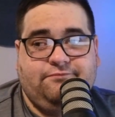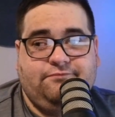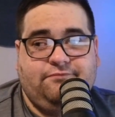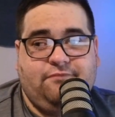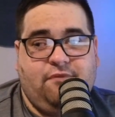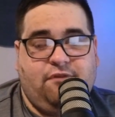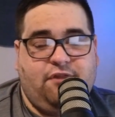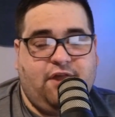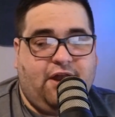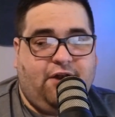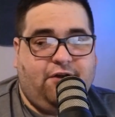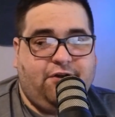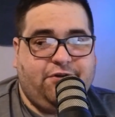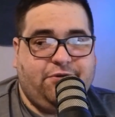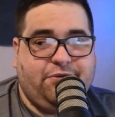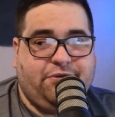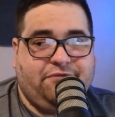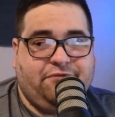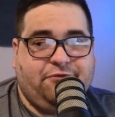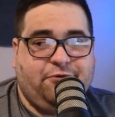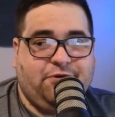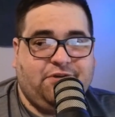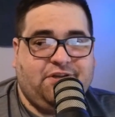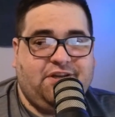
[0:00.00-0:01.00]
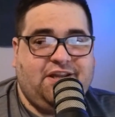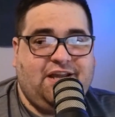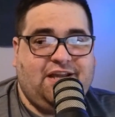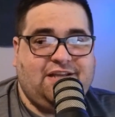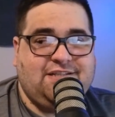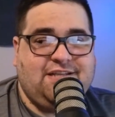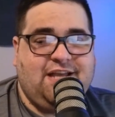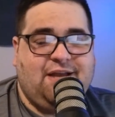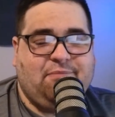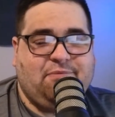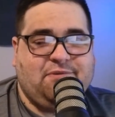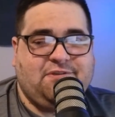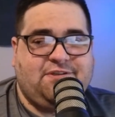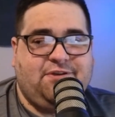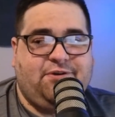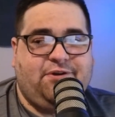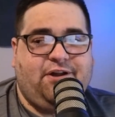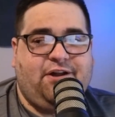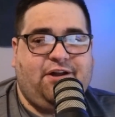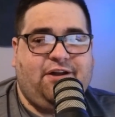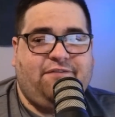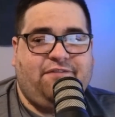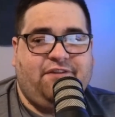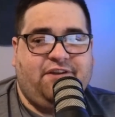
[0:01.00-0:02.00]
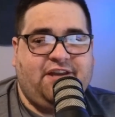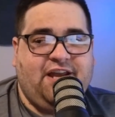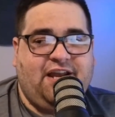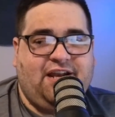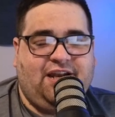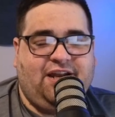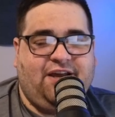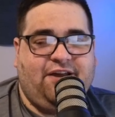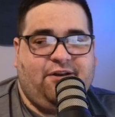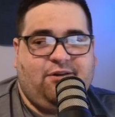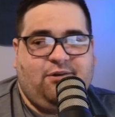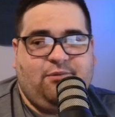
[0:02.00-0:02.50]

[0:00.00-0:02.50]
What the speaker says: That'll do it for today's episode of The Daily Huddle.